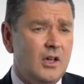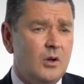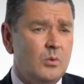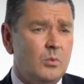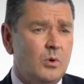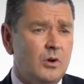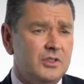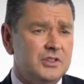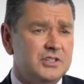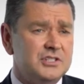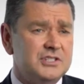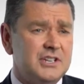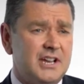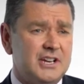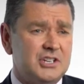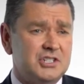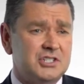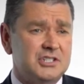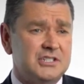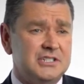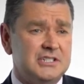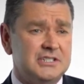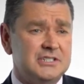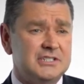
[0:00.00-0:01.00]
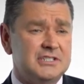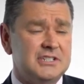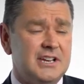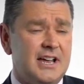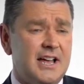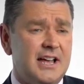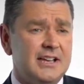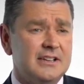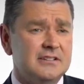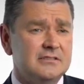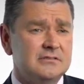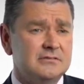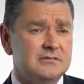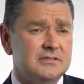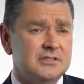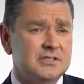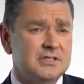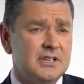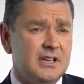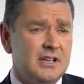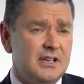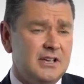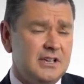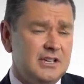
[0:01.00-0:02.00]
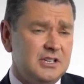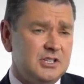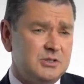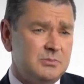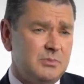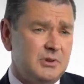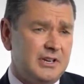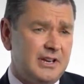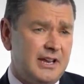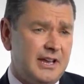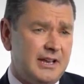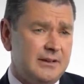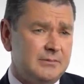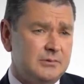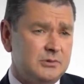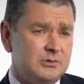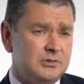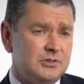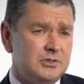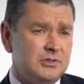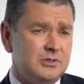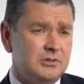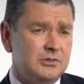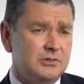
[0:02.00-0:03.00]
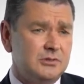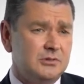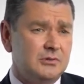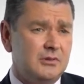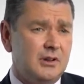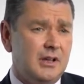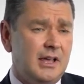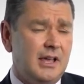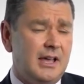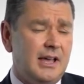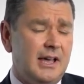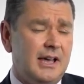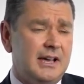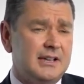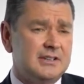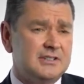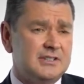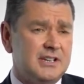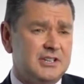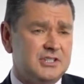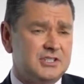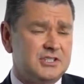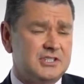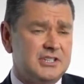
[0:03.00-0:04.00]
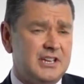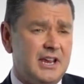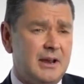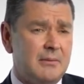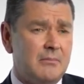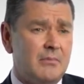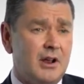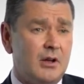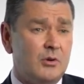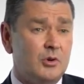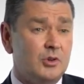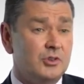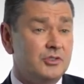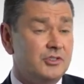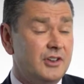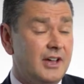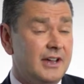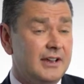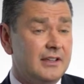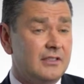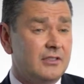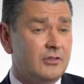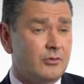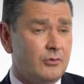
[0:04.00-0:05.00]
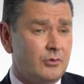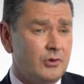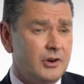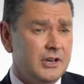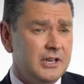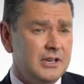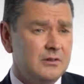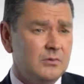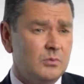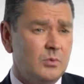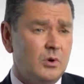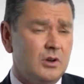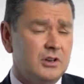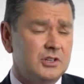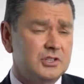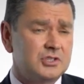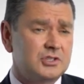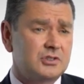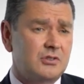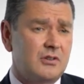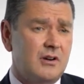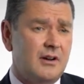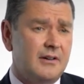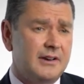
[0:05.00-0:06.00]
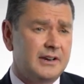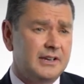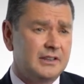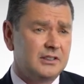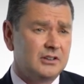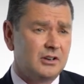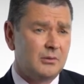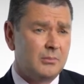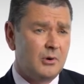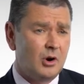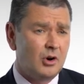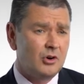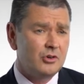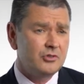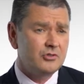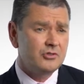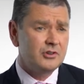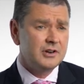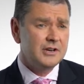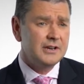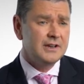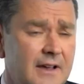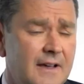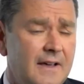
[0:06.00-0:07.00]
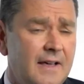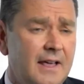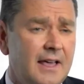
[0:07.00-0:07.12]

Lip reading: What this actually entails is being able to test the embryo on day 3 while it's growing in the laboratory